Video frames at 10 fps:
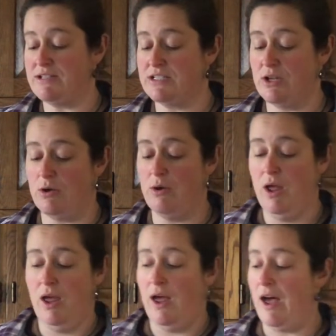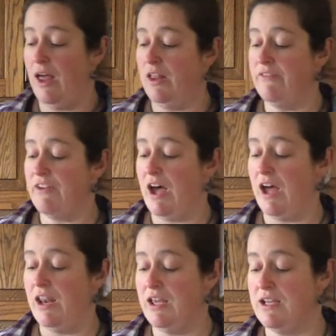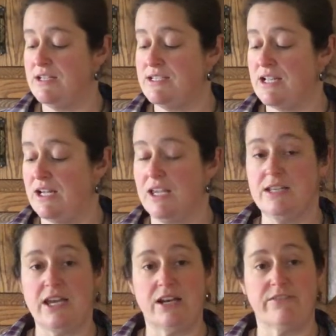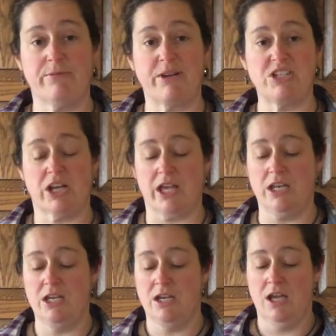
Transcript: So all I've got is a container for my chicken,